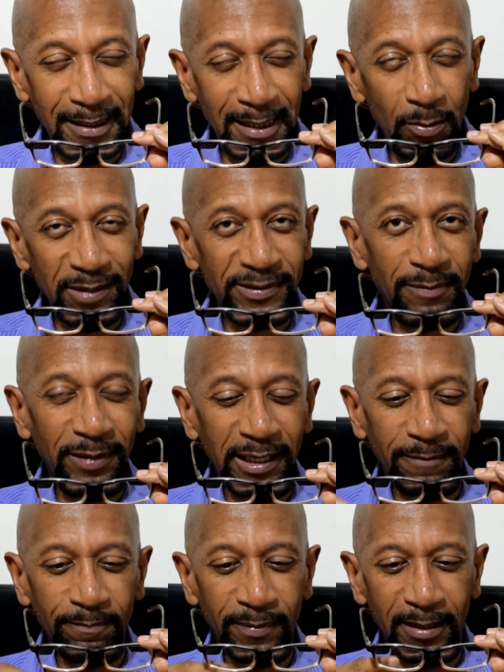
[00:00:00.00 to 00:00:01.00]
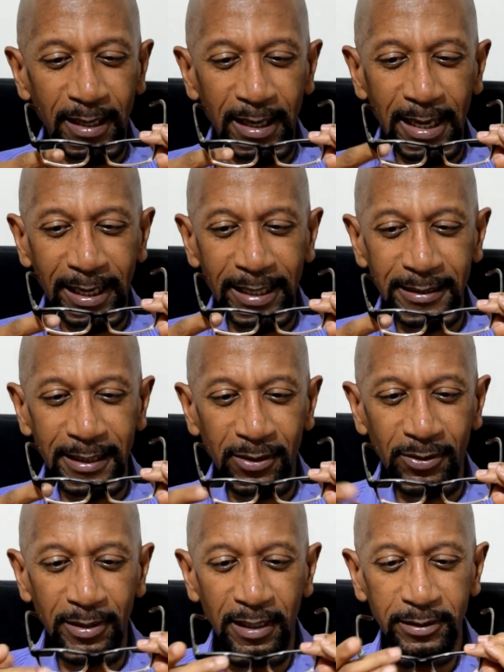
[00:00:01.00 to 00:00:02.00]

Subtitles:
I want it to be, I get, you know,